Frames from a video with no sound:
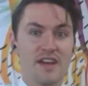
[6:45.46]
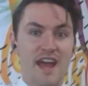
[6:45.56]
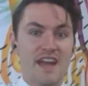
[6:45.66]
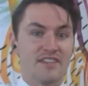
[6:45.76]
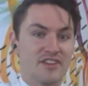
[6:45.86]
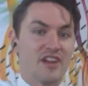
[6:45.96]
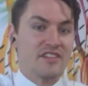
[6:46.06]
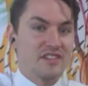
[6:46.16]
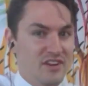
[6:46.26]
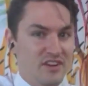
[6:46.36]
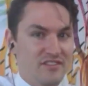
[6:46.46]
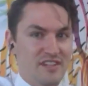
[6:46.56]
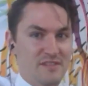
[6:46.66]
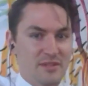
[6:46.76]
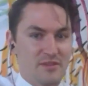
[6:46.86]
And you just go to
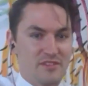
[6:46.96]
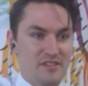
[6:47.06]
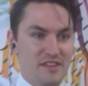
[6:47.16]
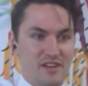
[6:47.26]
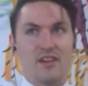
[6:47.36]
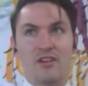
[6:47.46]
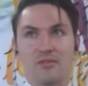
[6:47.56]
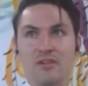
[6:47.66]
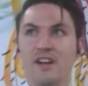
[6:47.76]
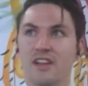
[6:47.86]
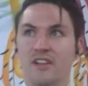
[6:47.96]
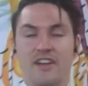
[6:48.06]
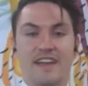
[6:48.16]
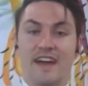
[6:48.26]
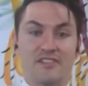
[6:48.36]
university because you think, oh, well, I
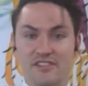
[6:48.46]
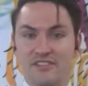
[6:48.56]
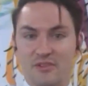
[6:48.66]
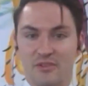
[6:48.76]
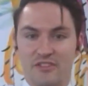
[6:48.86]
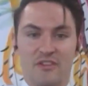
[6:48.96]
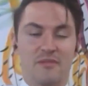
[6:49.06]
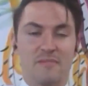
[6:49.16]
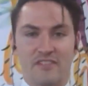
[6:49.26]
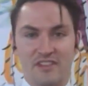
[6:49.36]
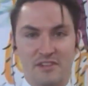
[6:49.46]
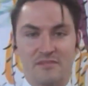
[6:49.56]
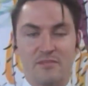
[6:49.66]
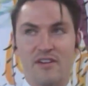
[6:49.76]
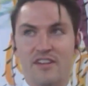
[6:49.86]
just have to do this course, otherwise my parents are going to be
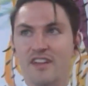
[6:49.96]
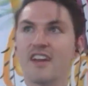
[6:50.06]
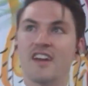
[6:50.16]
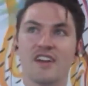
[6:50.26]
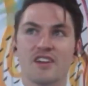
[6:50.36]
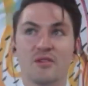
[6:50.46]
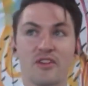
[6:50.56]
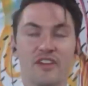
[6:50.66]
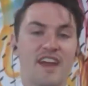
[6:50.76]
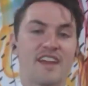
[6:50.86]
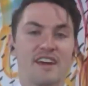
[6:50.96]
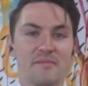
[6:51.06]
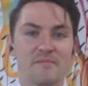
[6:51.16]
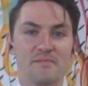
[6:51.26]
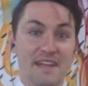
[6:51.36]
disappointed. You're going to end
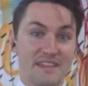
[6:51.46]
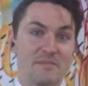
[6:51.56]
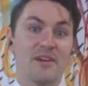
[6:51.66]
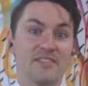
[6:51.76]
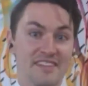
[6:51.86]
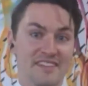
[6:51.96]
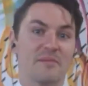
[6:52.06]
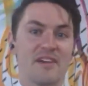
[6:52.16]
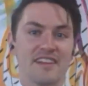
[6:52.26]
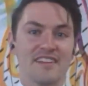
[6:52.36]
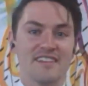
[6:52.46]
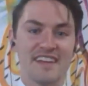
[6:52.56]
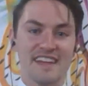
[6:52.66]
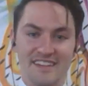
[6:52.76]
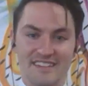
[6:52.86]
up being the person disappointed
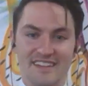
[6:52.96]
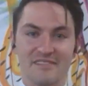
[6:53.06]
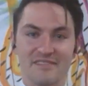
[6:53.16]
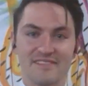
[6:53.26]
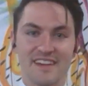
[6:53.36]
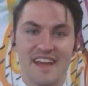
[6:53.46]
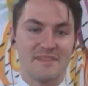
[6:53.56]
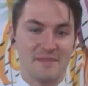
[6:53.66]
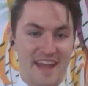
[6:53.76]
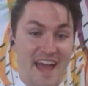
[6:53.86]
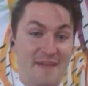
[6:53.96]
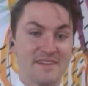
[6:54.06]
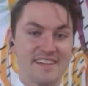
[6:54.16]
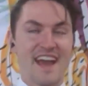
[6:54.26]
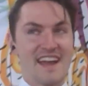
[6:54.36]
in yourself. And you're going to be
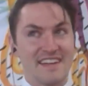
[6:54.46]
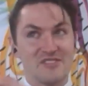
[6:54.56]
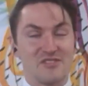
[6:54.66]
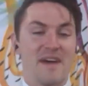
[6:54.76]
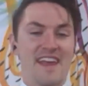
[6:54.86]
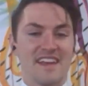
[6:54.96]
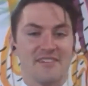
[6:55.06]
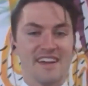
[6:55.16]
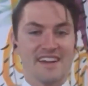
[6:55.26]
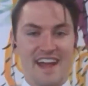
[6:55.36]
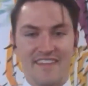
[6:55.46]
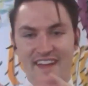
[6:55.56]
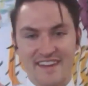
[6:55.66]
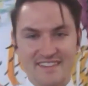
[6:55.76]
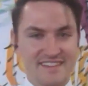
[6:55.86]
unhappy and you're going to drop out anyway. And
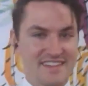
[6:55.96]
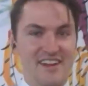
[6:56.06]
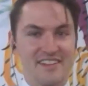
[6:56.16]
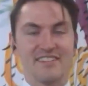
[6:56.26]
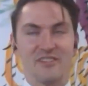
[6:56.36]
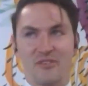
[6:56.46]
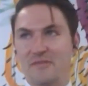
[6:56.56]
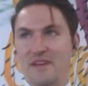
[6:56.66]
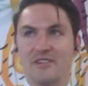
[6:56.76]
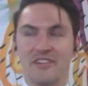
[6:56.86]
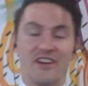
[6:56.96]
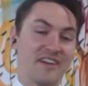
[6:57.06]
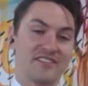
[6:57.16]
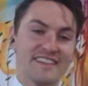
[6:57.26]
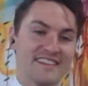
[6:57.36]
then, you know, it's just not going to be any good. And I've
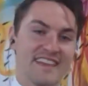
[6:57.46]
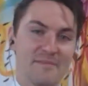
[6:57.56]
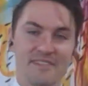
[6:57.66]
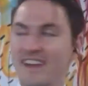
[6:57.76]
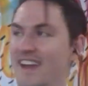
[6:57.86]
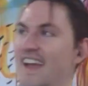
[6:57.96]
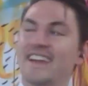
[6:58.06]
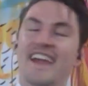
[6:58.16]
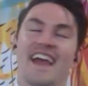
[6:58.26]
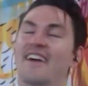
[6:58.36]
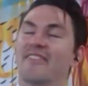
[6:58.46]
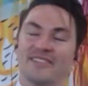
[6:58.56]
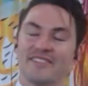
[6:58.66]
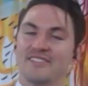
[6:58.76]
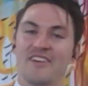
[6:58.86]
seen this happen
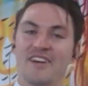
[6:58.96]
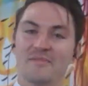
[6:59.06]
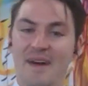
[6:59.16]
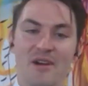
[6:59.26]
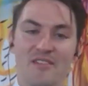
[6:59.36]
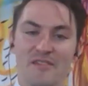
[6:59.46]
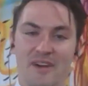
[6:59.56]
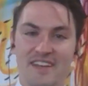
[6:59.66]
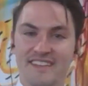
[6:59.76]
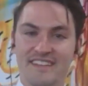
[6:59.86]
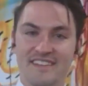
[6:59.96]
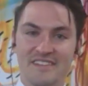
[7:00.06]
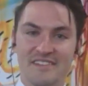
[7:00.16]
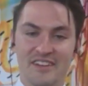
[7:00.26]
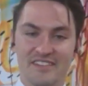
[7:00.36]
countless times over my years at
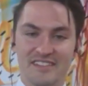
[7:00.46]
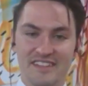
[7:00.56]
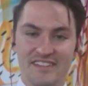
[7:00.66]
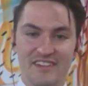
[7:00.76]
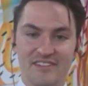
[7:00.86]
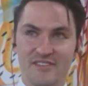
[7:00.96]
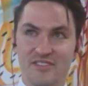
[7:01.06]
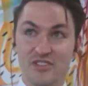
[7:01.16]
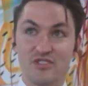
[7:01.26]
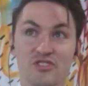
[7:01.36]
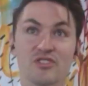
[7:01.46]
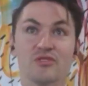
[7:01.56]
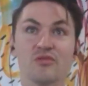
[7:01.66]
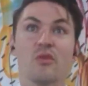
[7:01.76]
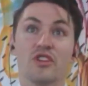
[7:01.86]
university. So you
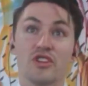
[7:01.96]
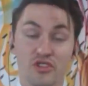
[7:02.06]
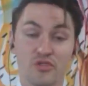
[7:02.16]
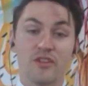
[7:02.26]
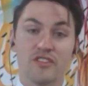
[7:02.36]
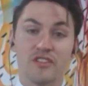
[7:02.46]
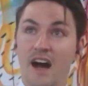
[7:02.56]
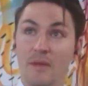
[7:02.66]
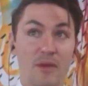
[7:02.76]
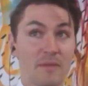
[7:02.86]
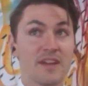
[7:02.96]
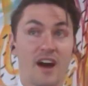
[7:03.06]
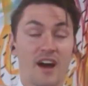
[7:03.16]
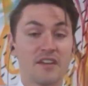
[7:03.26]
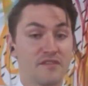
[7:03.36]
do what you want to do. It might be
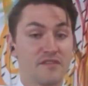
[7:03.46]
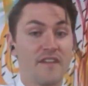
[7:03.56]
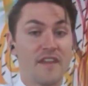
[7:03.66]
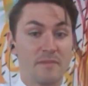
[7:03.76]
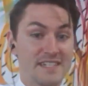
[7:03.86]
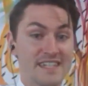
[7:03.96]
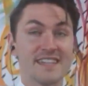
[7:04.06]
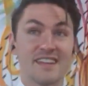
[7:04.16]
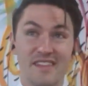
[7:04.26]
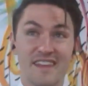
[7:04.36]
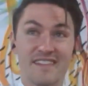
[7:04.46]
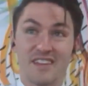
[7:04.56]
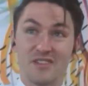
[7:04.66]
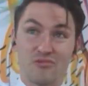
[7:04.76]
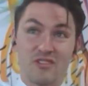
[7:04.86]
hard to find that particular thing that
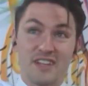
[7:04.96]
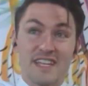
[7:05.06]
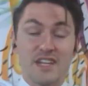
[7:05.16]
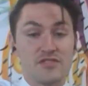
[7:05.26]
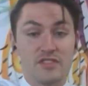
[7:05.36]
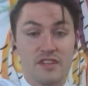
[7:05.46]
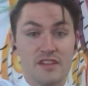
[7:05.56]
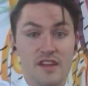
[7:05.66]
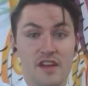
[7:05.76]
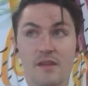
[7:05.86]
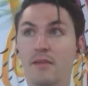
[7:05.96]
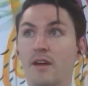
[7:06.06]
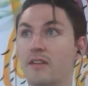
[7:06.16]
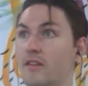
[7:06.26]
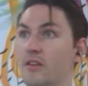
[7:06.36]
you're really interested in, but
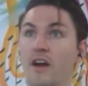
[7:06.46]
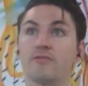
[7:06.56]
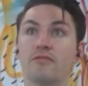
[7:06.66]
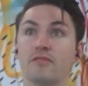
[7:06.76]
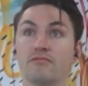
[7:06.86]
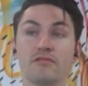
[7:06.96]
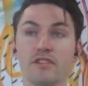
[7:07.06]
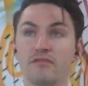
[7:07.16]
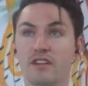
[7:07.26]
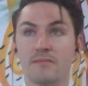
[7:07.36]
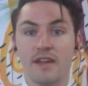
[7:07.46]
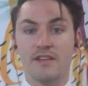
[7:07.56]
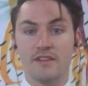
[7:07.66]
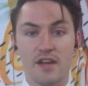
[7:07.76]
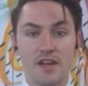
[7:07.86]
I'd really
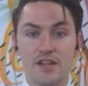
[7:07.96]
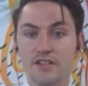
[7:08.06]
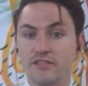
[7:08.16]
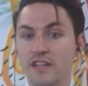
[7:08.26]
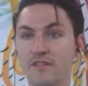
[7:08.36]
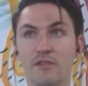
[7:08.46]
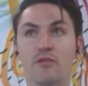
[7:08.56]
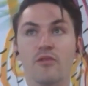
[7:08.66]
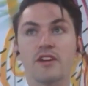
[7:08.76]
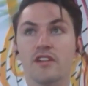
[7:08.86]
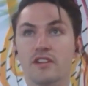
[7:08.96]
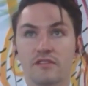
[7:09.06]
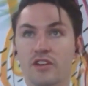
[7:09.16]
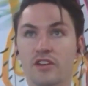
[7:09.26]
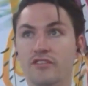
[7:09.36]
recommend just even before you go to
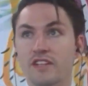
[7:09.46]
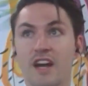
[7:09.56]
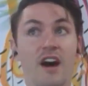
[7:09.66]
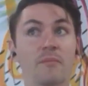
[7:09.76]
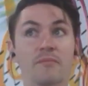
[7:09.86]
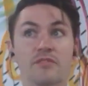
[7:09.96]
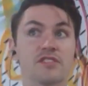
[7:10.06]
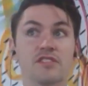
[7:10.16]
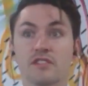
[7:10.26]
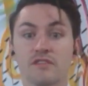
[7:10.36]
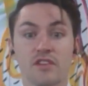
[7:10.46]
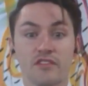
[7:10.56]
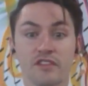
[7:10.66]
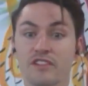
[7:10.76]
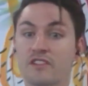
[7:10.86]
university, come to the
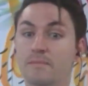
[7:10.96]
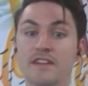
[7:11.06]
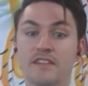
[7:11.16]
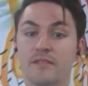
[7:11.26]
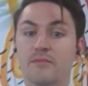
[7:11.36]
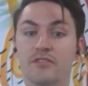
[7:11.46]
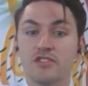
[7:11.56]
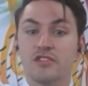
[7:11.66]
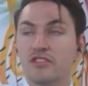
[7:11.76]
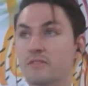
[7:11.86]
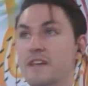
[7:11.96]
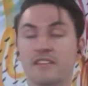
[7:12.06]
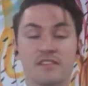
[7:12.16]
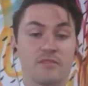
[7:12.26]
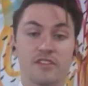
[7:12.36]
university, speak to some students, speak to
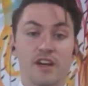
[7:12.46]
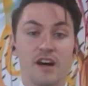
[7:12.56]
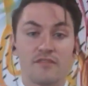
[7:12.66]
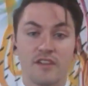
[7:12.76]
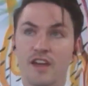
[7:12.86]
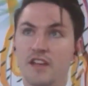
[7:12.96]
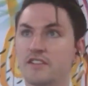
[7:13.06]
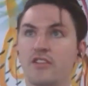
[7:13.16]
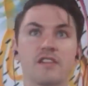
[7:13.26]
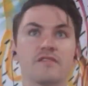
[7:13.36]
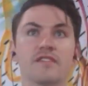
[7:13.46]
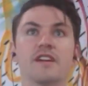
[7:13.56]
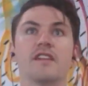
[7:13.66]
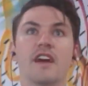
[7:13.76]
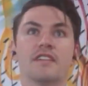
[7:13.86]
some staff, just kind of
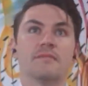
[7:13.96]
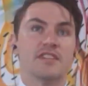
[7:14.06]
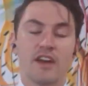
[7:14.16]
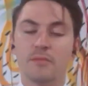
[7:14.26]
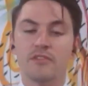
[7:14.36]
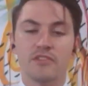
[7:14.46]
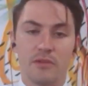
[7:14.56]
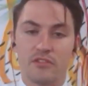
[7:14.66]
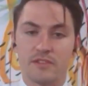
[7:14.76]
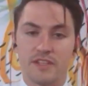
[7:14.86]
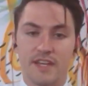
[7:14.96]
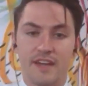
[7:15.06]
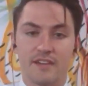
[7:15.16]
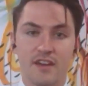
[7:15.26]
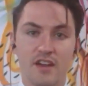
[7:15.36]
get as much help as you possibly
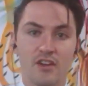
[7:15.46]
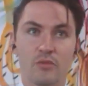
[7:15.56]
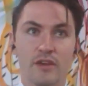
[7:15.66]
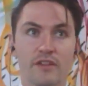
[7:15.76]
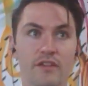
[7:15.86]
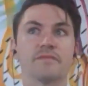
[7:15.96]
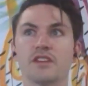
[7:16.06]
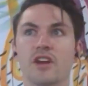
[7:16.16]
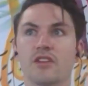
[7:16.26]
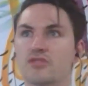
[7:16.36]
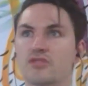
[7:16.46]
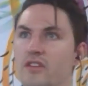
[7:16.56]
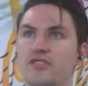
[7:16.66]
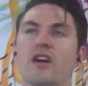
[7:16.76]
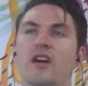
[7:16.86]
can with, you know,
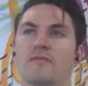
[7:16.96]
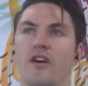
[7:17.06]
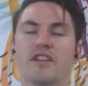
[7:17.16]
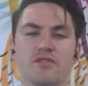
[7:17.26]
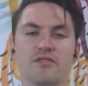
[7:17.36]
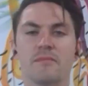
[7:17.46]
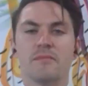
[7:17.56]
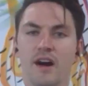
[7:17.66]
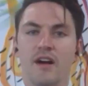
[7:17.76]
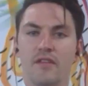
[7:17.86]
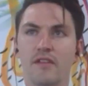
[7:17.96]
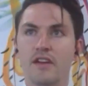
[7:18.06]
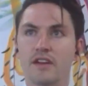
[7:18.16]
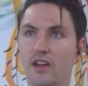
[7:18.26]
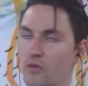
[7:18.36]
trying to help find your own path.
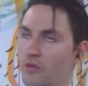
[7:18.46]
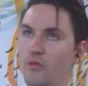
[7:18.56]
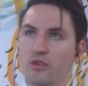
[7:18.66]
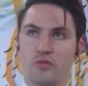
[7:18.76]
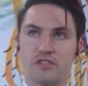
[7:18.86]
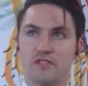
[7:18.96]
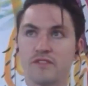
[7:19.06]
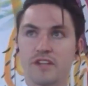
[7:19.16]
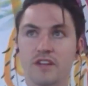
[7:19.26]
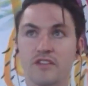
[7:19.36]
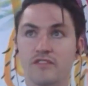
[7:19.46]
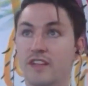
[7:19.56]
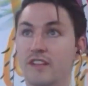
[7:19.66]
You know, watch some videos.